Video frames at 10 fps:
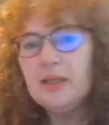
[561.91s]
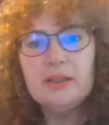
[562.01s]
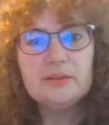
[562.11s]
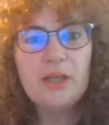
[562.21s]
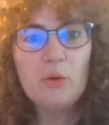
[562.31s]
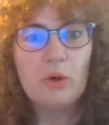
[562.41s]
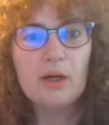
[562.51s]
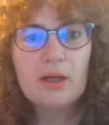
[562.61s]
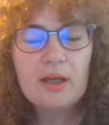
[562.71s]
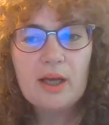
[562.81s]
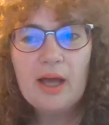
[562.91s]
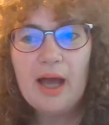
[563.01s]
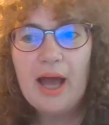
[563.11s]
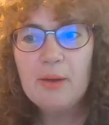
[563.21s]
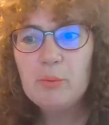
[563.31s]
So,
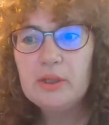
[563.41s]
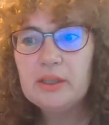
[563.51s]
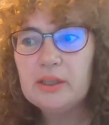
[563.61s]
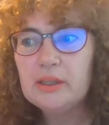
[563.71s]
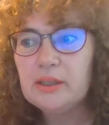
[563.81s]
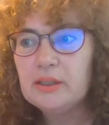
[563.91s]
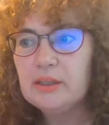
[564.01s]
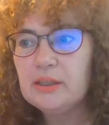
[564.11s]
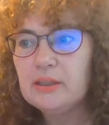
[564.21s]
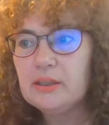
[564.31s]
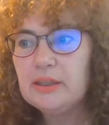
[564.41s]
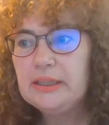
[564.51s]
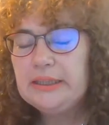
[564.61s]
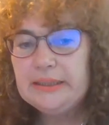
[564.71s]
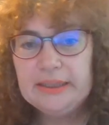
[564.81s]
I will...
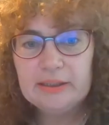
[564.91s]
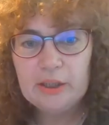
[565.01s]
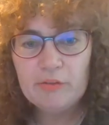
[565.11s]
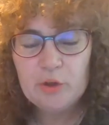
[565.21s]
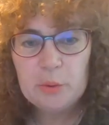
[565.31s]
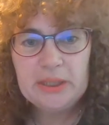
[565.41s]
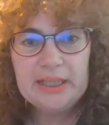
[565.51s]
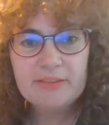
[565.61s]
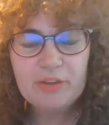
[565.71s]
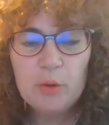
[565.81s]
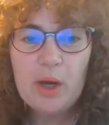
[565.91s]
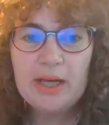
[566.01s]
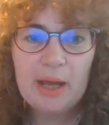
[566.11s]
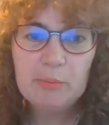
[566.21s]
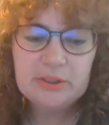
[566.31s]
love you and leave you, and
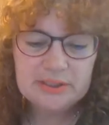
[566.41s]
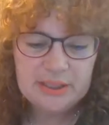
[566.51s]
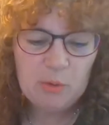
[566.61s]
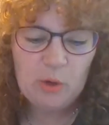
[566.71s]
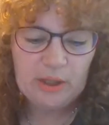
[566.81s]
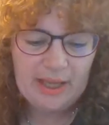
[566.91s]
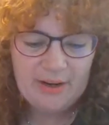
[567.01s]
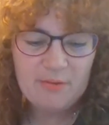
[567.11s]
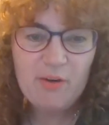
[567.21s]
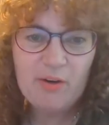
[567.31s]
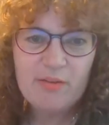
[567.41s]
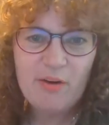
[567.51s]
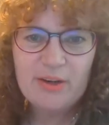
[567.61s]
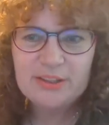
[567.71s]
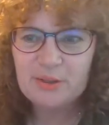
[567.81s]
I will see you all again very,
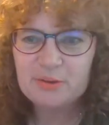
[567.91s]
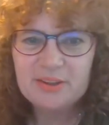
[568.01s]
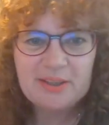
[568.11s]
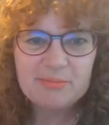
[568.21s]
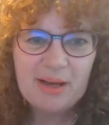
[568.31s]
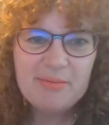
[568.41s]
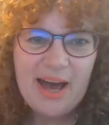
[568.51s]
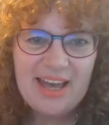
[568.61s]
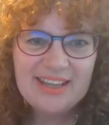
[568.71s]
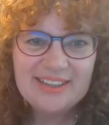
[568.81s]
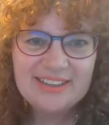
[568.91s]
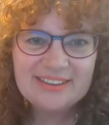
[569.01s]
very soon. Bye-bye.